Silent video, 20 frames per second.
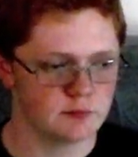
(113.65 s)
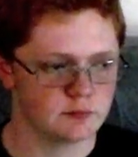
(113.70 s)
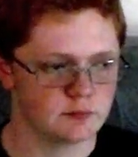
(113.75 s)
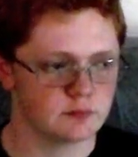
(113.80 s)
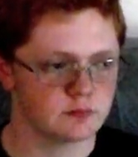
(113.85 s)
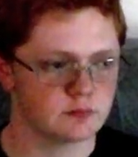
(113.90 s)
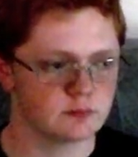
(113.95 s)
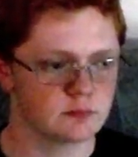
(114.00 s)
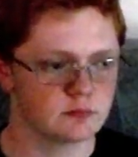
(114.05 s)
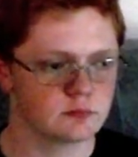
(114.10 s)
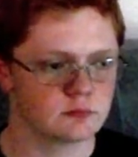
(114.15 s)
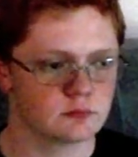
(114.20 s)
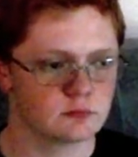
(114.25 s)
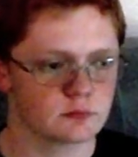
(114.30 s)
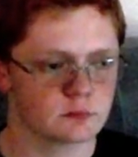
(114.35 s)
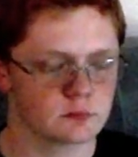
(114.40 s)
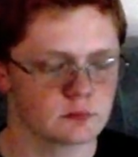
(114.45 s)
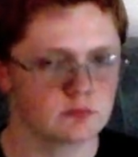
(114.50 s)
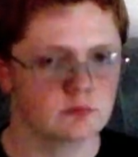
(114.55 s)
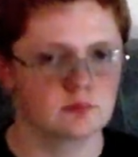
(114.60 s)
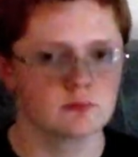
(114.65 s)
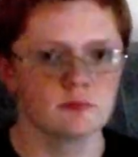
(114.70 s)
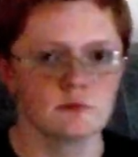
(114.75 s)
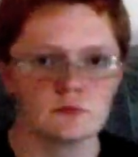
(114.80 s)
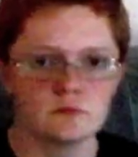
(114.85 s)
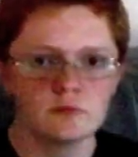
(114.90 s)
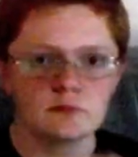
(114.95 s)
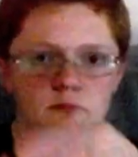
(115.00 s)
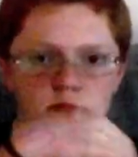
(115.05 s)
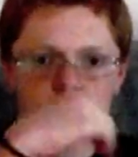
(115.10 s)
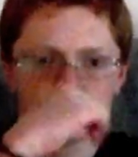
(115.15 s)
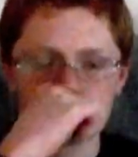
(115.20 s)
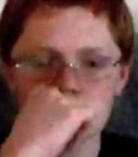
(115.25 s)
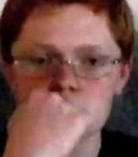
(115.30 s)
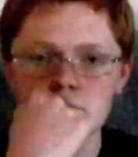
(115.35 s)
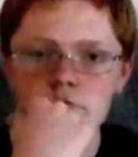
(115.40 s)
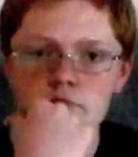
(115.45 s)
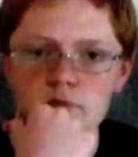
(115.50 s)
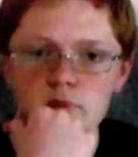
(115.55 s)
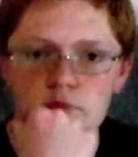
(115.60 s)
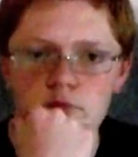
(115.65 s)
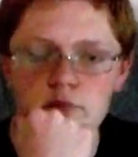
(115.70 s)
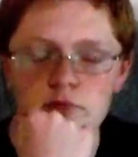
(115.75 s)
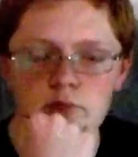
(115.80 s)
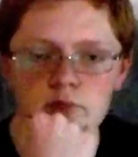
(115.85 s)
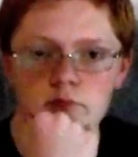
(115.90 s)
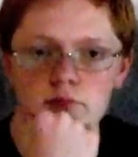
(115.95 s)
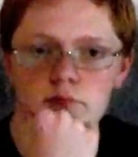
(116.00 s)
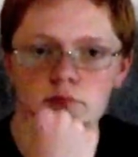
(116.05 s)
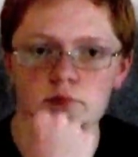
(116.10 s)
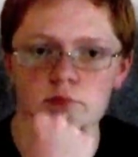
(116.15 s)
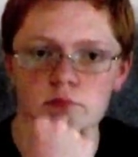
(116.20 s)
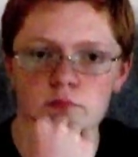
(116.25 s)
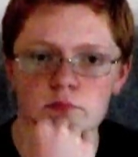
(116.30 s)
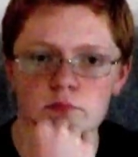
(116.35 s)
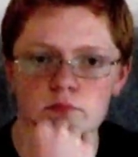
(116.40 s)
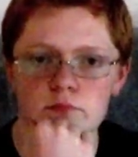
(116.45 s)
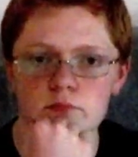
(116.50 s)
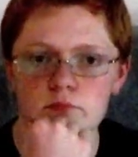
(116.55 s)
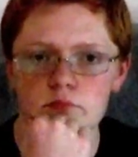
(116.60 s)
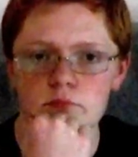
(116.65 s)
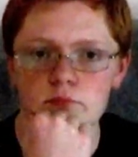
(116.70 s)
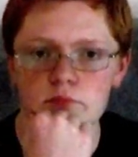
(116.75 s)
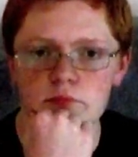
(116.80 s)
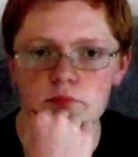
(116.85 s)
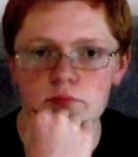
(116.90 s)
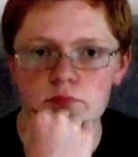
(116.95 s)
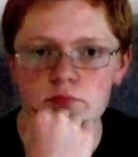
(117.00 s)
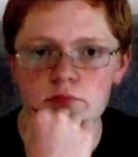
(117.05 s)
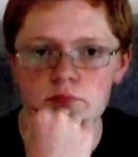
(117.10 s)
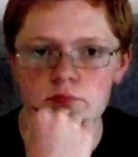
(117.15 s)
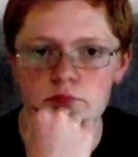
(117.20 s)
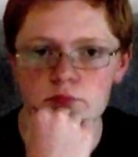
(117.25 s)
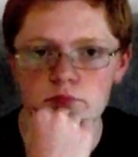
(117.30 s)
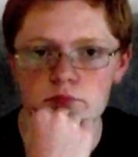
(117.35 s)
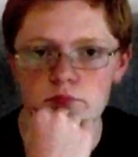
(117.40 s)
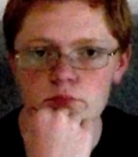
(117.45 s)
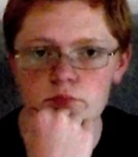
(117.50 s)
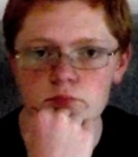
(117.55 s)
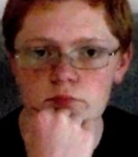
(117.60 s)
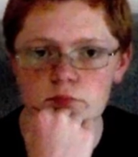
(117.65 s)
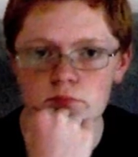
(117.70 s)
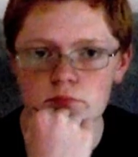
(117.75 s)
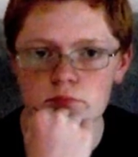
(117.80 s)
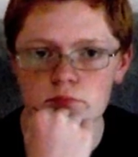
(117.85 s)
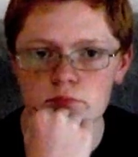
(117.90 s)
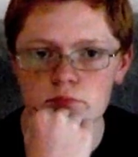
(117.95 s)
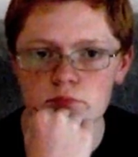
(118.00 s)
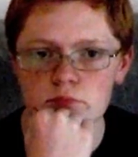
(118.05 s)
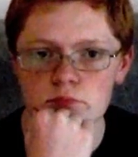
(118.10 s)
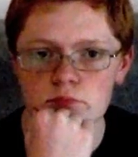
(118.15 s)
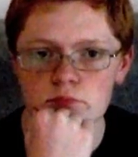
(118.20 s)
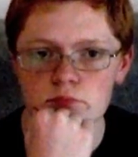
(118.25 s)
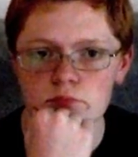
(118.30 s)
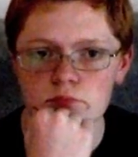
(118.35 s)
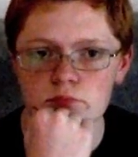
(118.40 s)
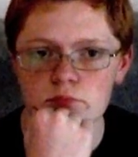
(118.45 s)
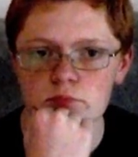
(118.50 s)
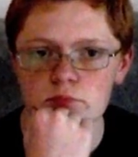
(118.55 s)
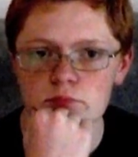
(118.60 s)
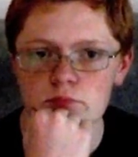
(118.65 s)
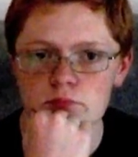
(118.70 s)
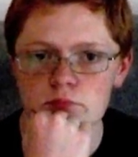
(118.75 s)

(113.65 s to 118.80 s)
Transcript: No one is speaking in this clip.